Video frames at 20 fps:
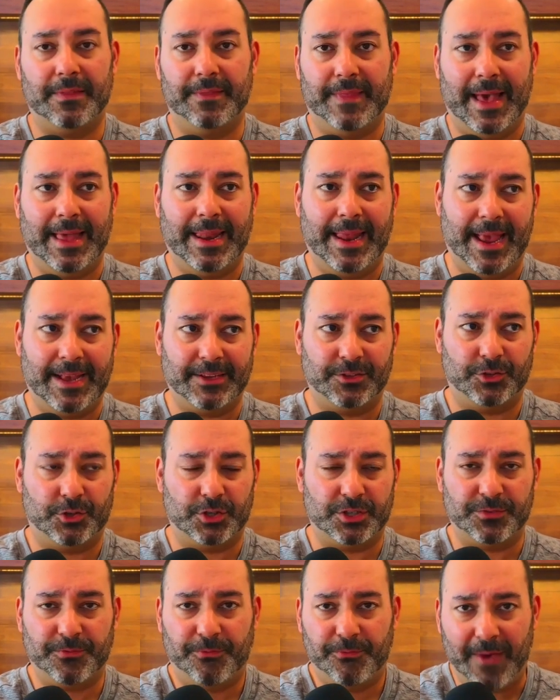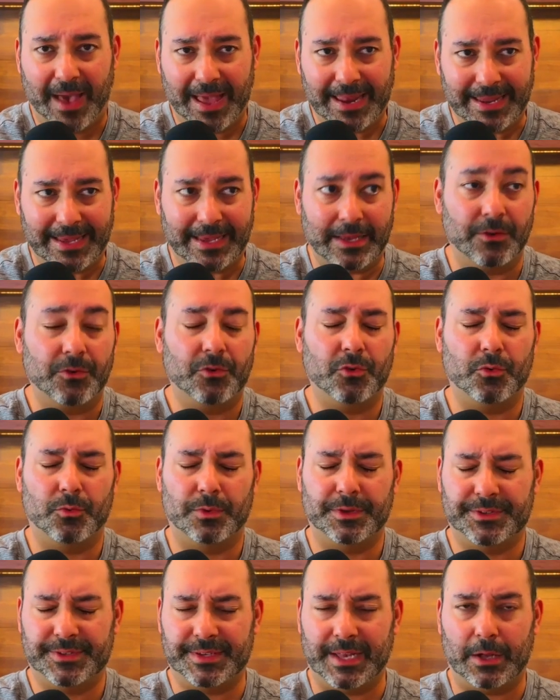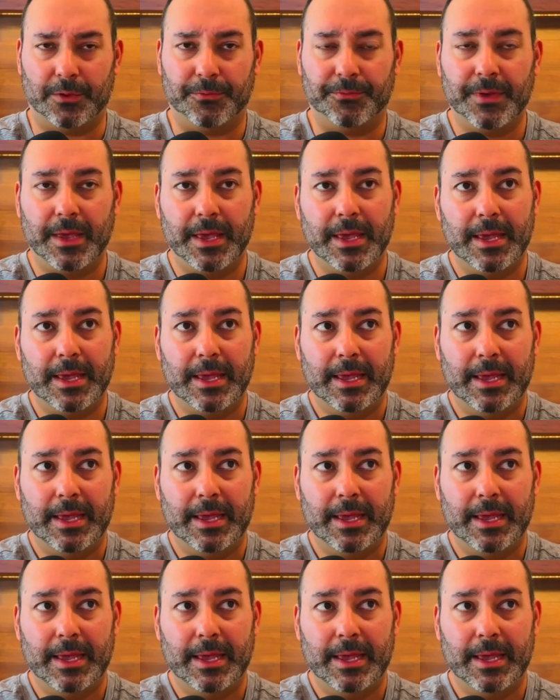and that has just fed into itself.